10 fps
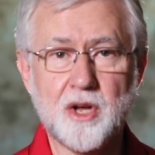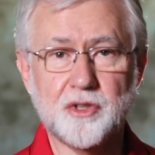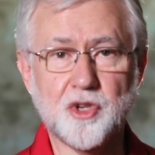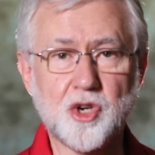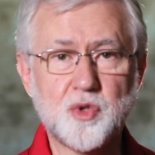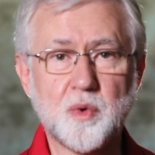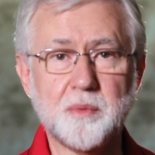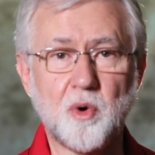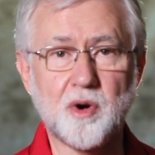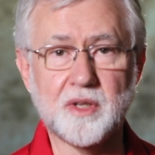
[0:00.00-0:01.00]
Those with
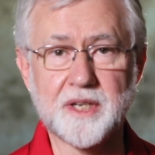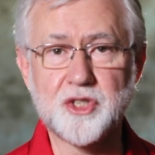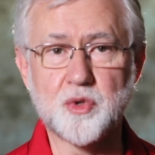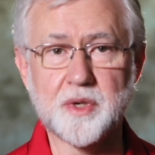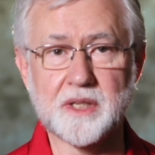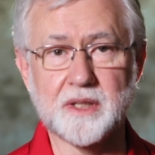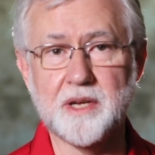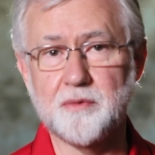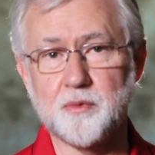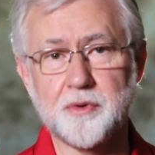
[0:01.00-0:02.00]
moral injury
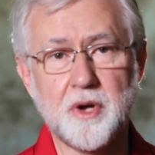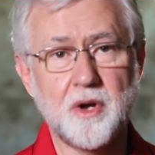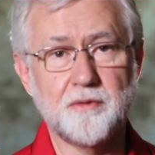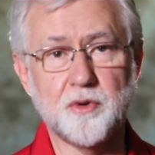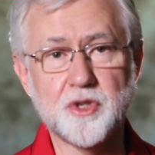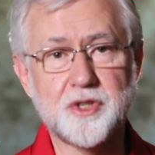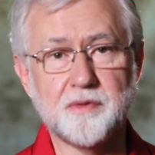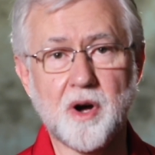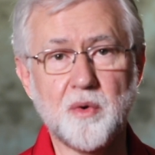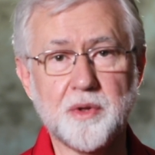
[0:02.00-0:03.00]
live, first of
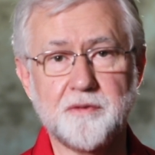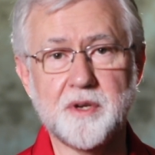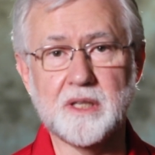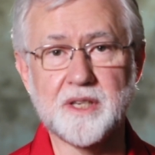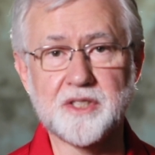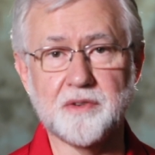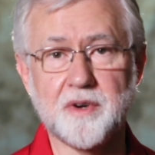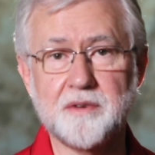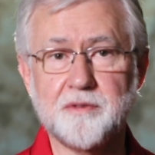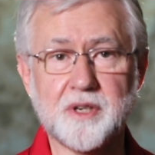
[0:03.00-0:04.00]
all, with feelings of
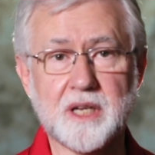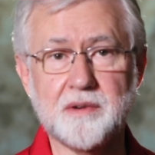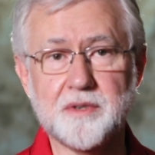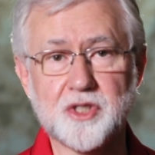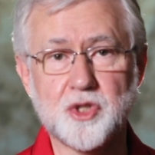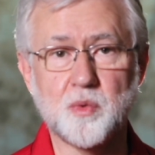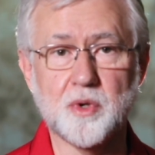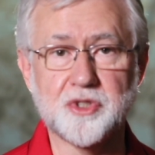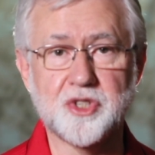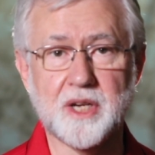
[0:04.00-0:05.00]
unforgiveness
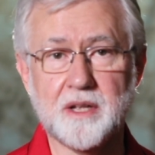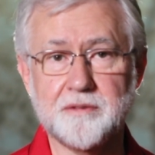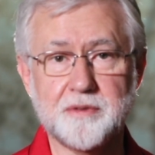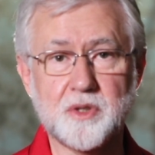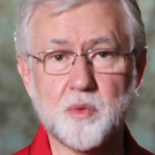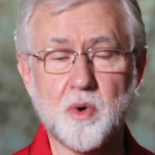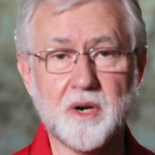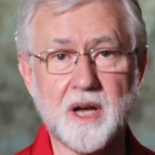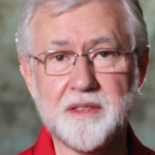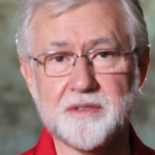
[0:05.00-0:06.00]
towards self and toward
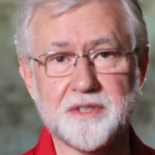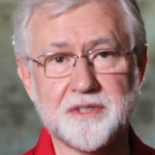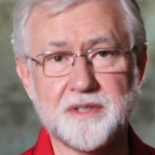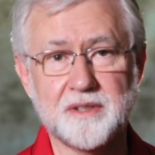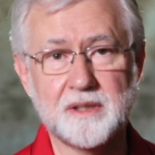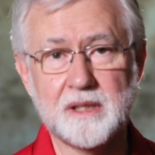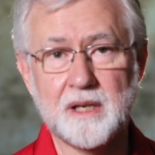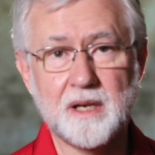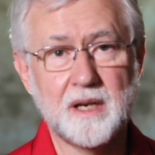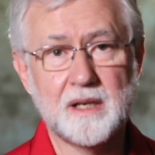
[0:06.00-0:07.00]
others.
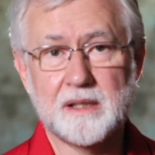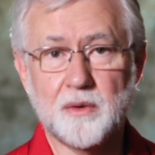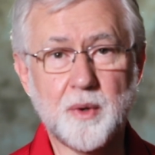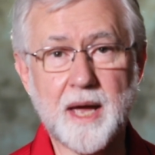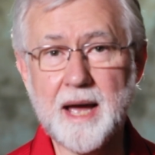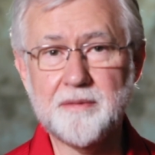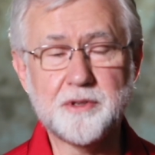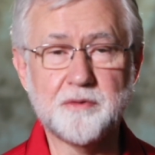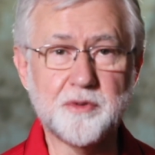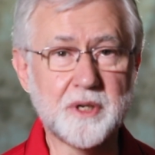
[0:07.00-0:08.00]
We have
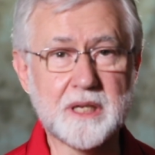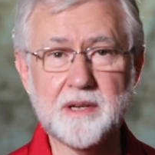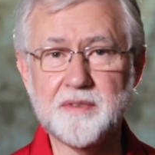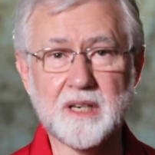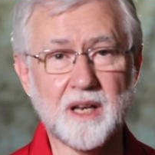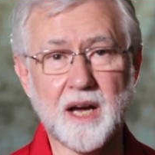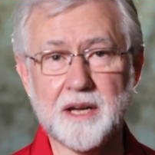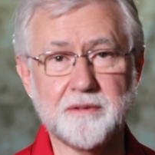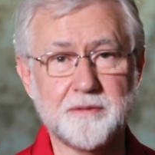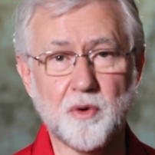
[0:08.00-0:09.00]
to forgive in
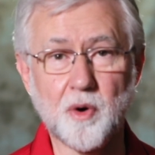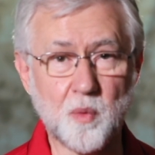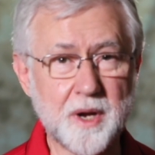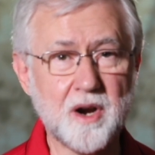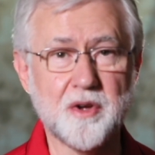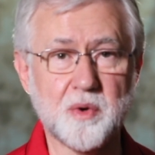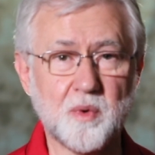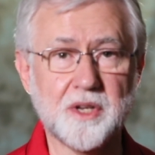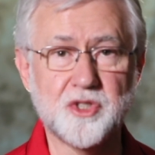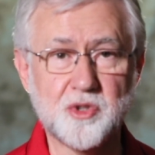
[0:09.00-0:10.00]
life, or we are the
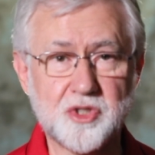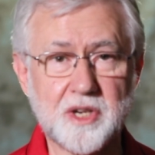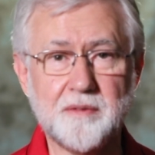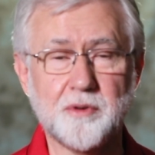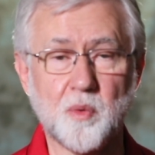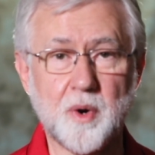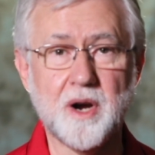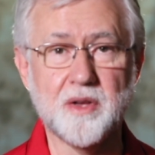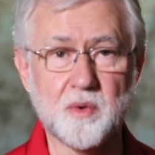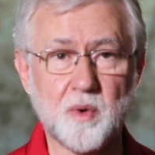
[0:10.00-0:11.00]
ones who suffer. We
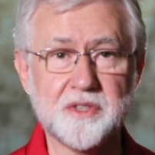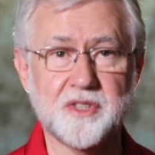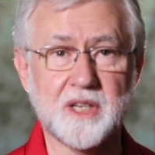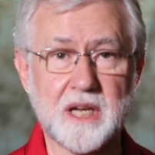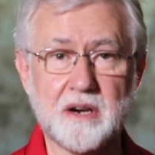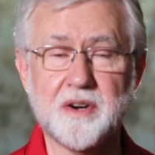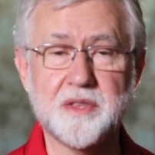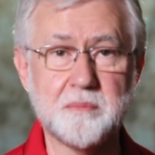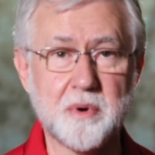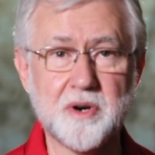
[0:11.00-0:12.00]
are the ones that carry
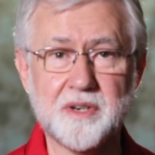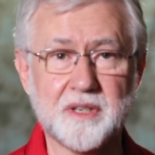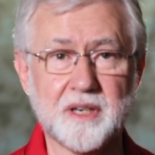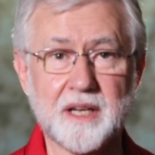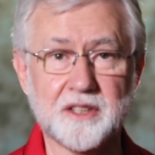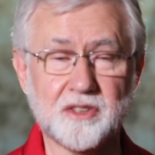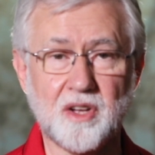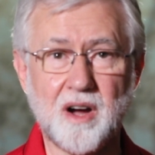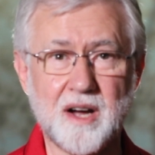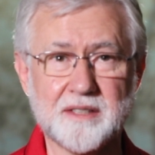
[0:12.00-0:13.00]
the burden and the
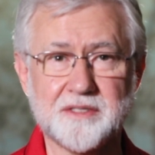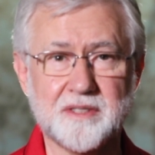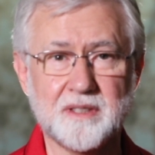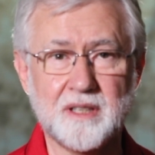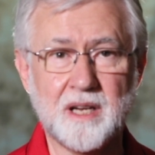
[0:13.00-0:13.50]
loss.